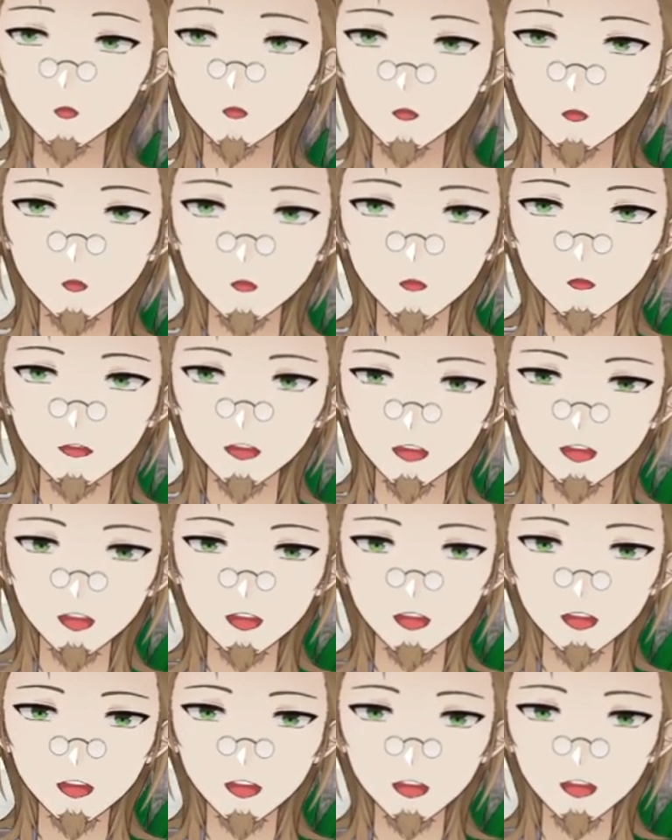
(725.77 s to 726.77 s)
what?
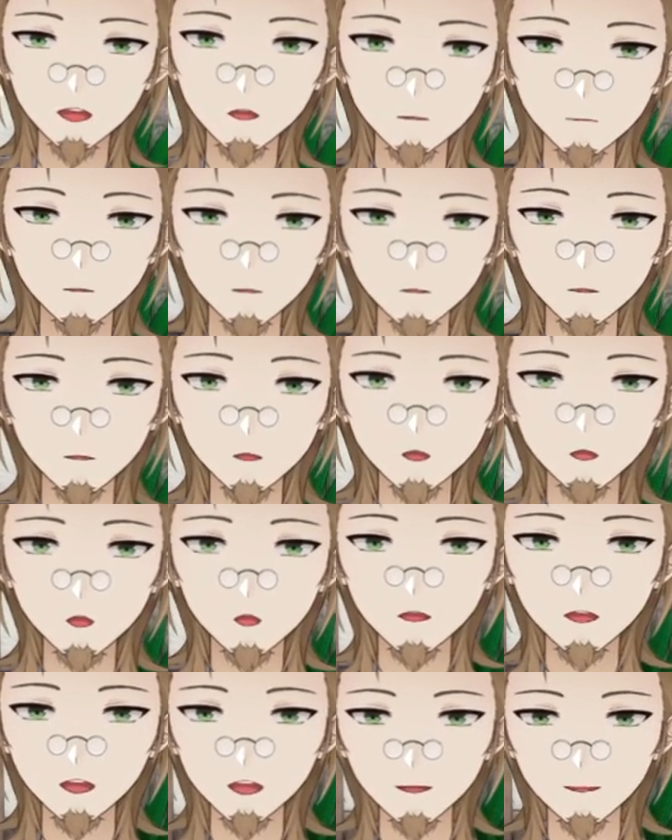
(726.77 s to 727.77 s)

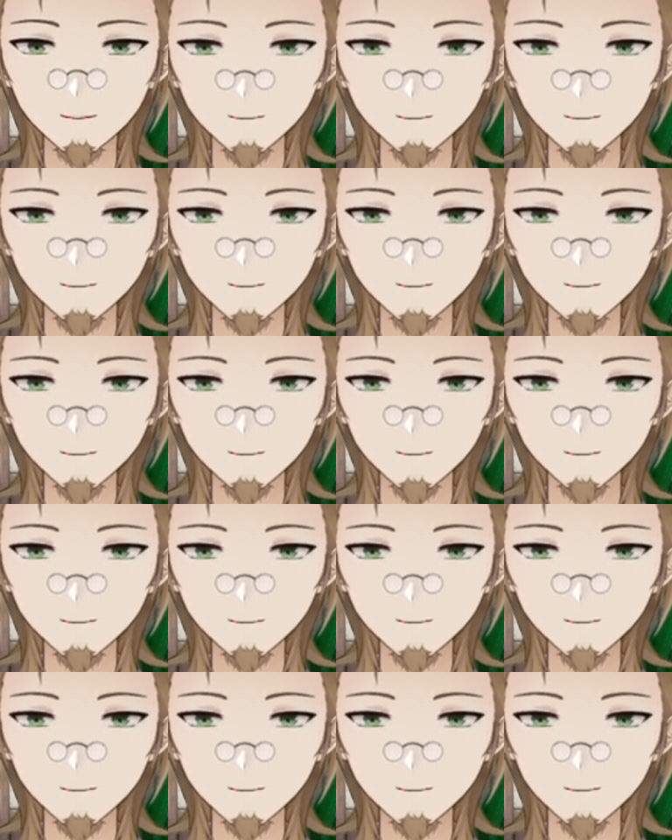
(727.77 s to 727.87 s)
What?